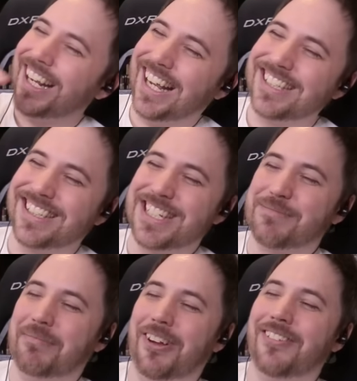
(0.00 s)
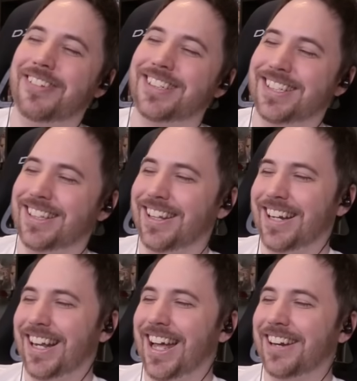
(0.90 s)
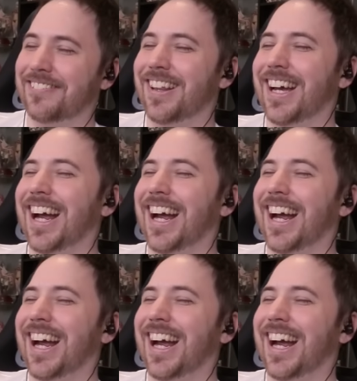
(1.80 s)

It's just Bulma just looking at him.